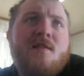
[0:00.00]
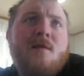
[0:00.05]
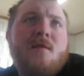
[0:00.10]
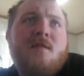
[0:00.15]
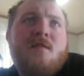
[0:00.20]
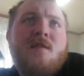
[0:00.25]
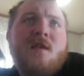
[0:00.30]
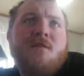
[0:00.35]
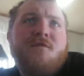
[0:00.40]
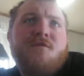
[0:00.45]

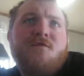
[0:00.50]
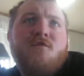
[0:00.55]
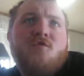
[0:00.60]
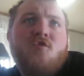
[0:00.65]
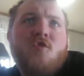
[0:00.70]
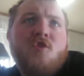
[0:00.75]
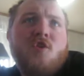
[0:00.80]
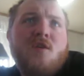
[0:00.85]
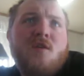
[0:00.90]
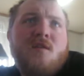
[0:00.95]
then. South
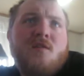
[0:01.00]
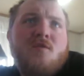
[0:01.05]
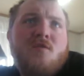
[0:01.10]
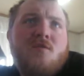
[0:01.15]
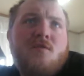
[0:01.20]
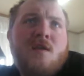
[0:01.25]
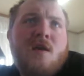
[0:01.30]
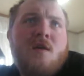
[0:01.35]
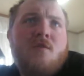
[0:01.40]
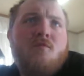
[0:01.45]
Georgia
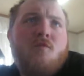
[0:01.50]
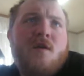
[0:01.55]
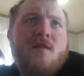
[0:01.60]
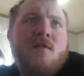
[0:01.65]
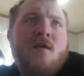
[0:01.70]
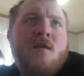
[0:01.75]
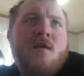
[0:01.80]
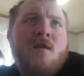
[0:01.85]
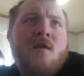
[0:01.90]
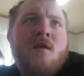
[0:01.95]
town was